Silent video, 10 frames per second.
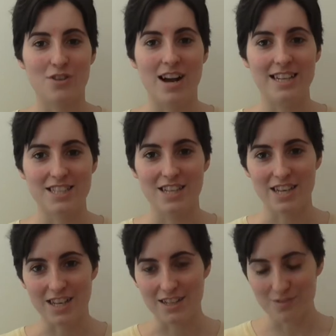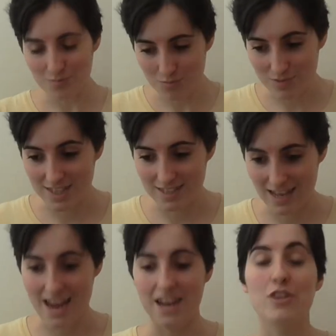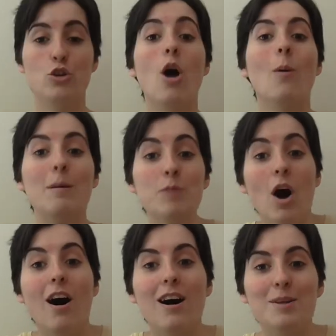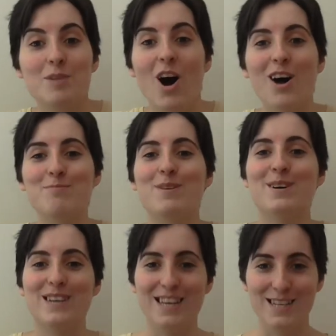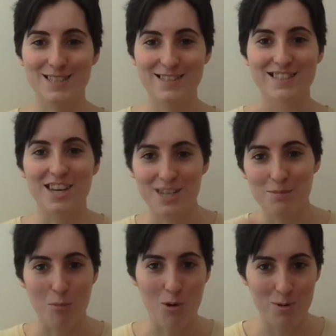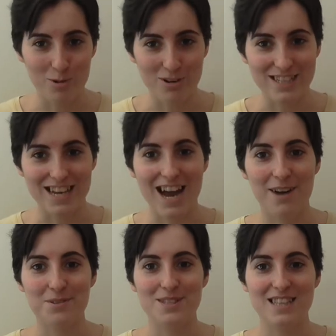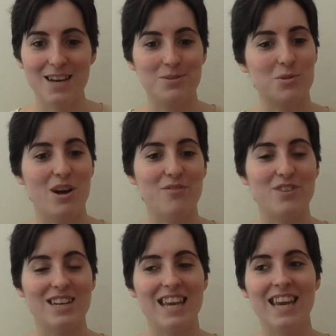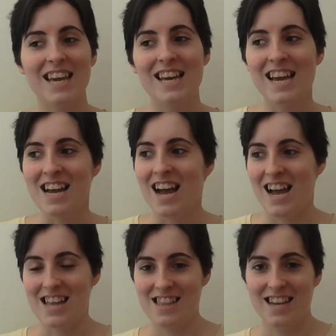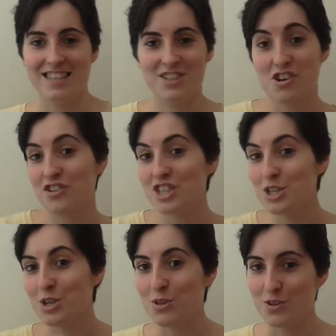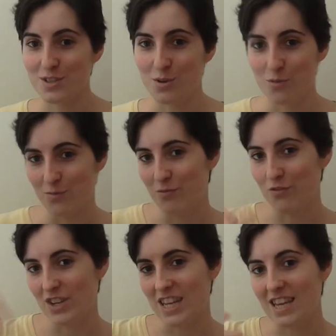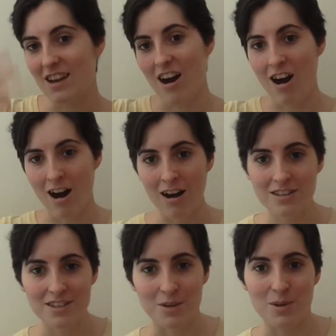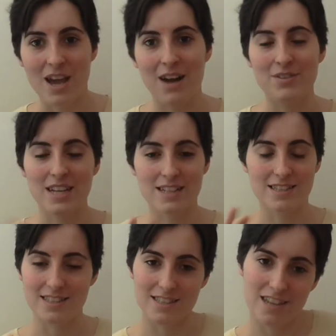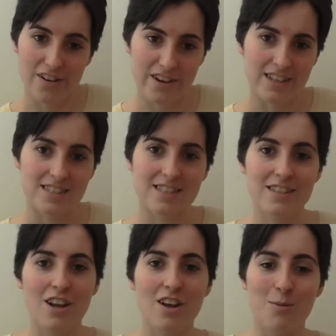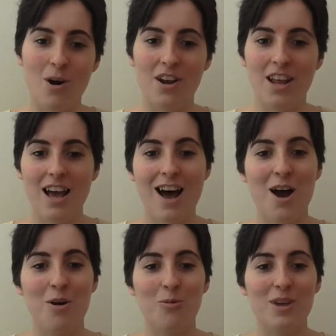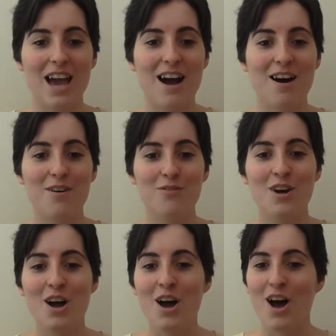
trying to say, no, I'm not, I'm not, but he's turning more and more into House, so that was quite funny. And then to continue the sort of funny arc that we have against the serious one, uh, we have